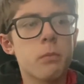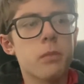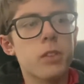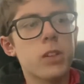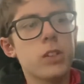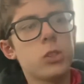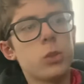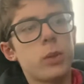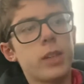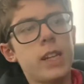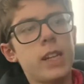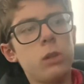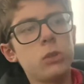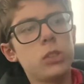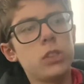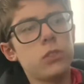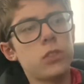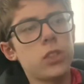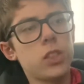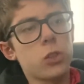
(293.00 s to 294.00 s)
So
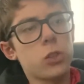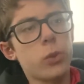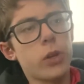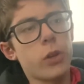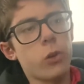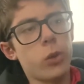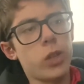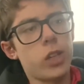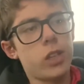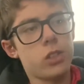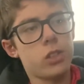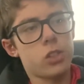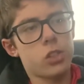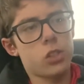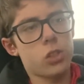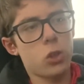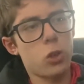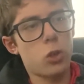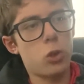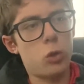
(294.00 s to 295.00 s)
accounting for the critical
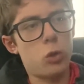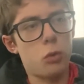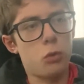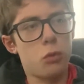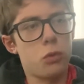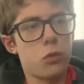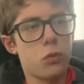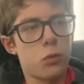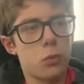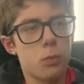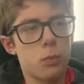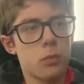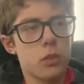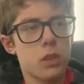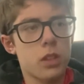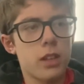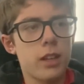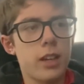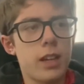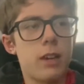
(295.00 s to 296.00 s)
hits of
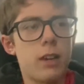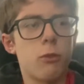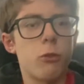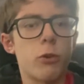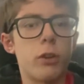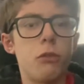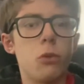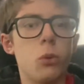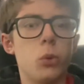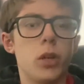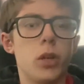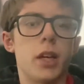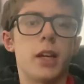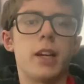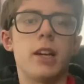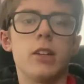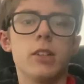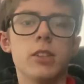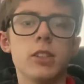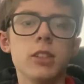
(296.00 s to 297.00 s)
every Fortnite
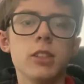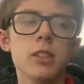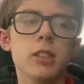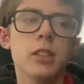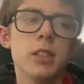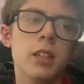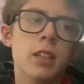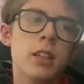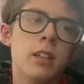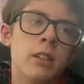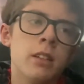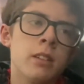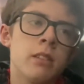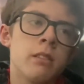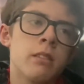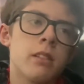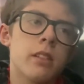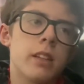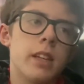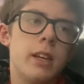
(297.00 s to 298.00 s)
character,
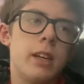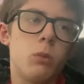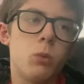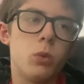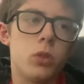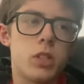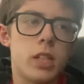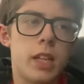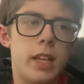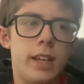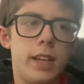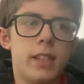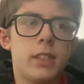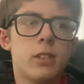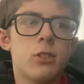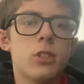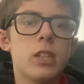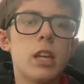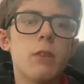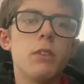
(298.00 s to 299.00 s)
it would take
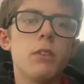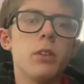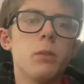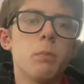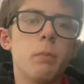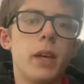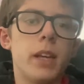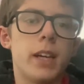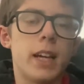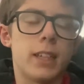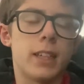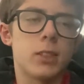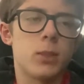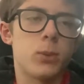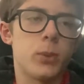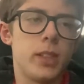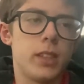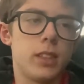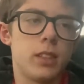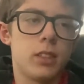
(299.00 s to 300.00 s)
7 pickaxe
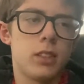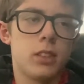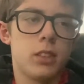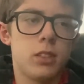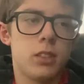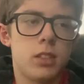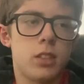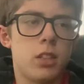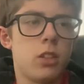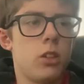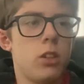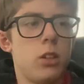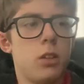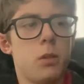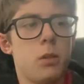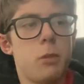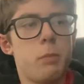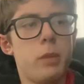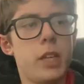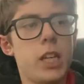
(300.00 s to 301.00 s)
swings
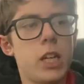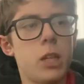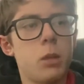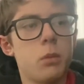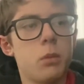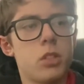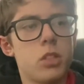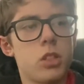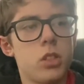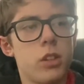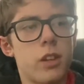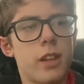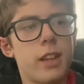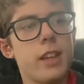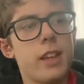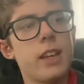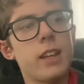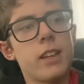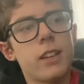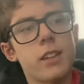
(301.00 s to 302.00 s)
to be able to
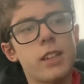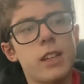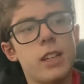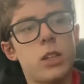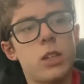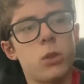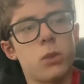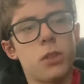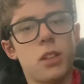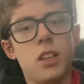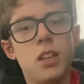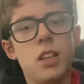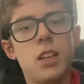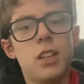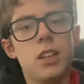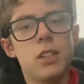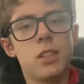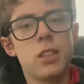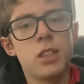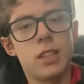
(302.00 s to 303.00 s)
get down
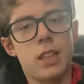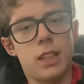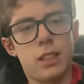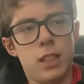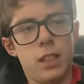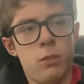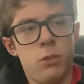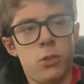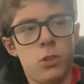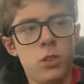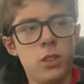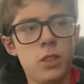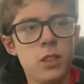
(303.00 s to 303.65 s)
to that level.